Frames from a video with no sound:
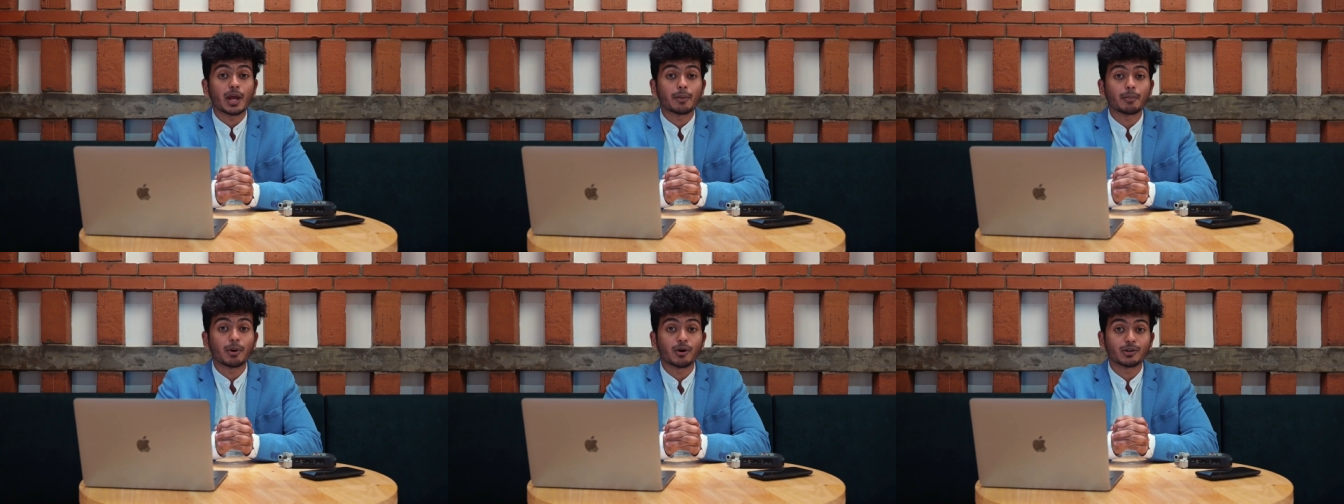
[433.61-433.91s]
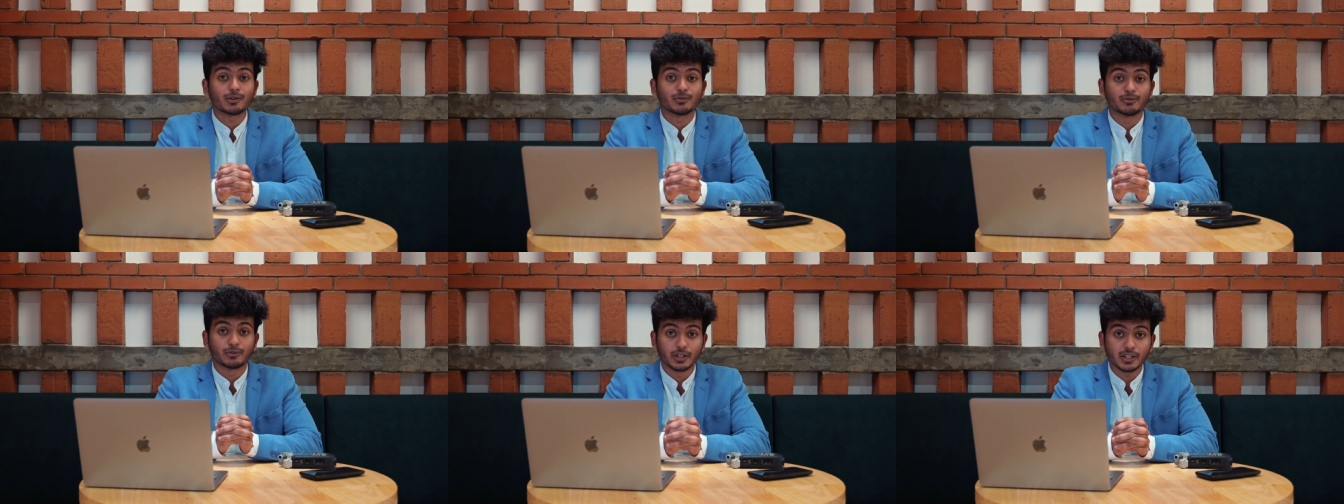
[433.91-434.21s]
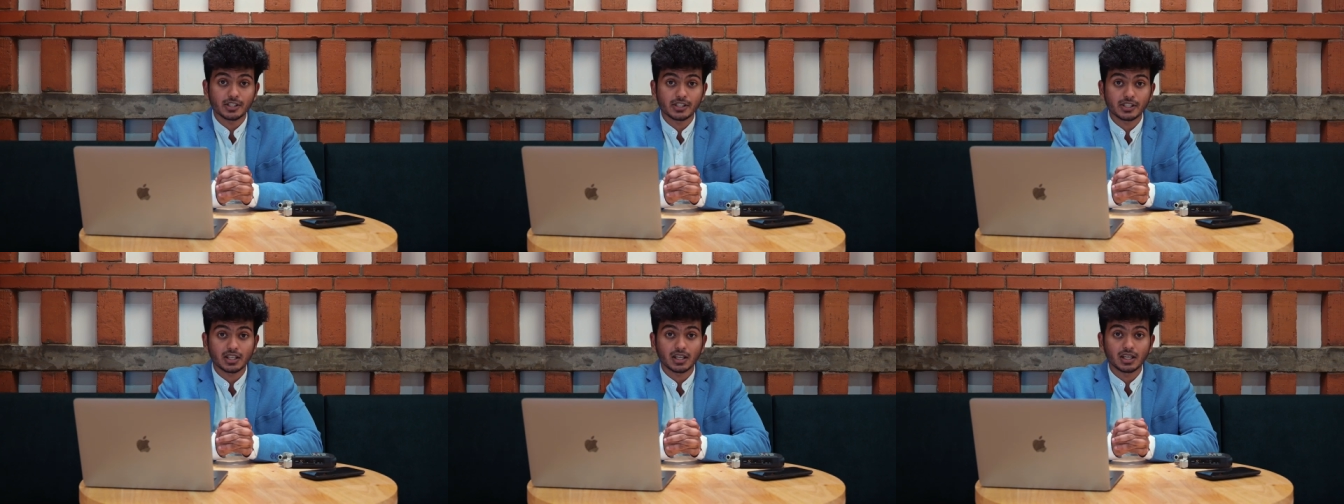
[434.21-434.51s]
amount of
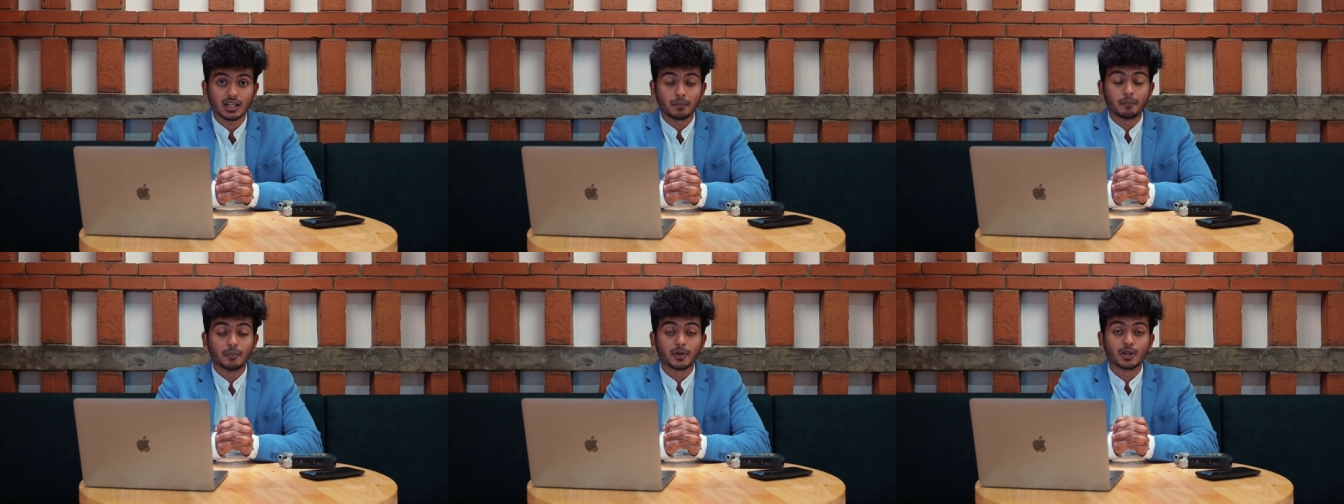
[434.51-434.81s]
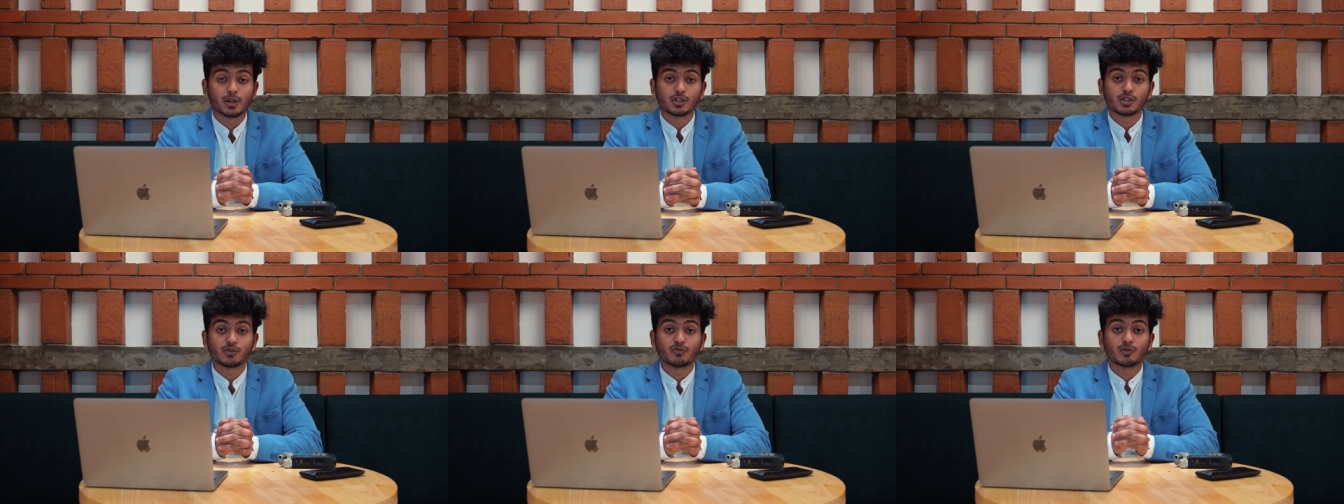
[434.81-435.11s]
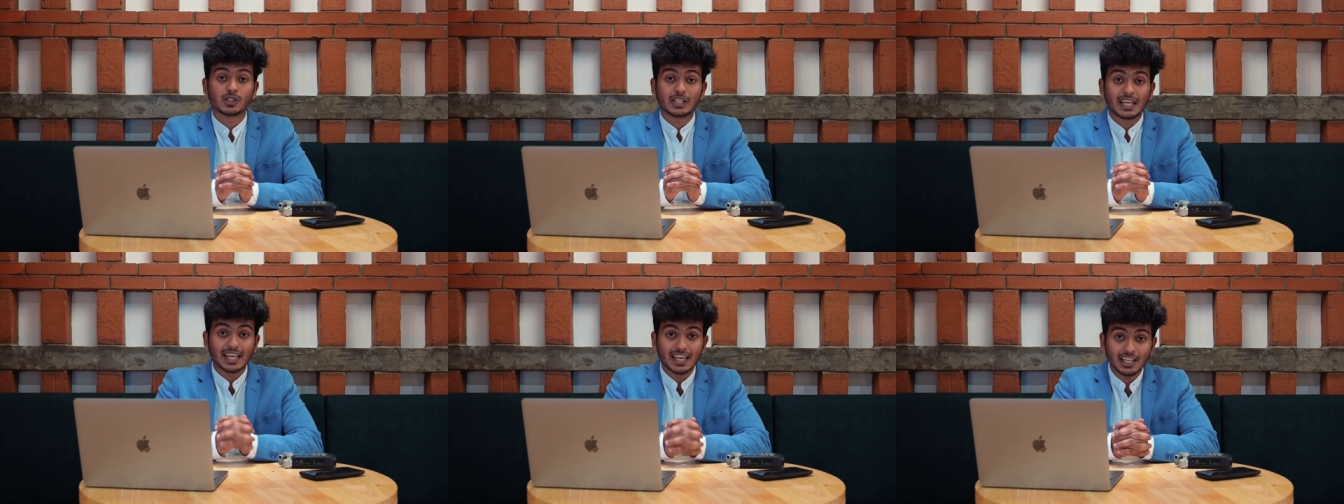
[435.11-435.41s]
risk because of
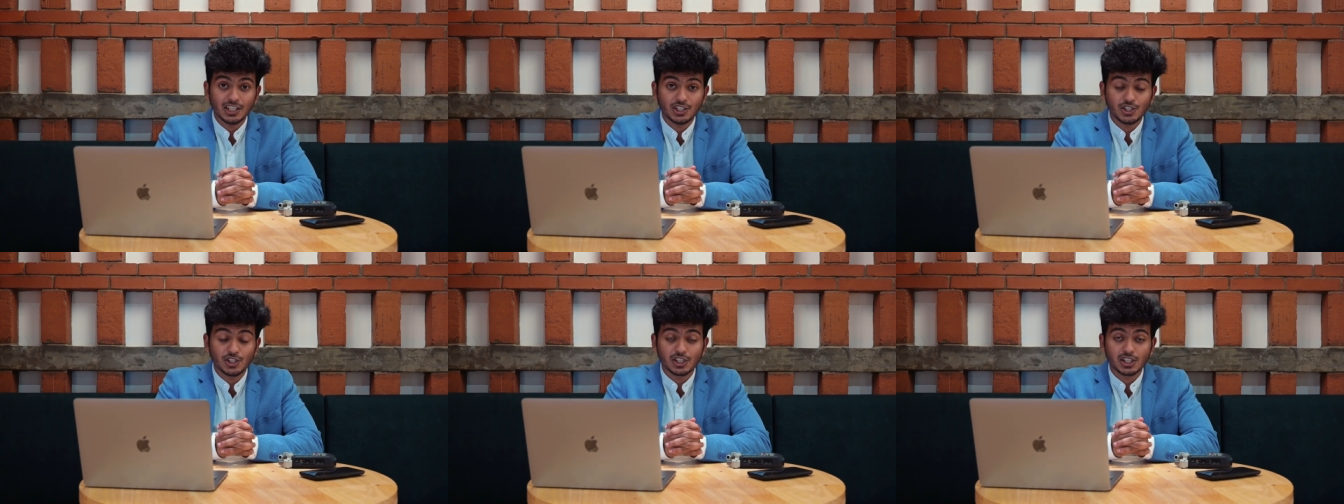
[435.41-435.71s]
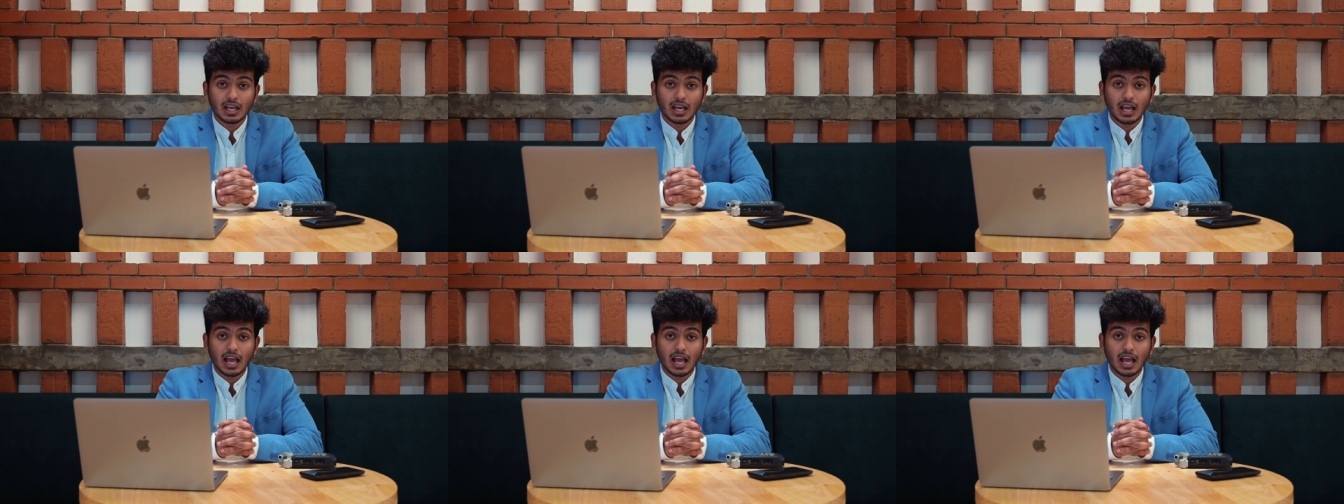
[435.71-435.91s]
his age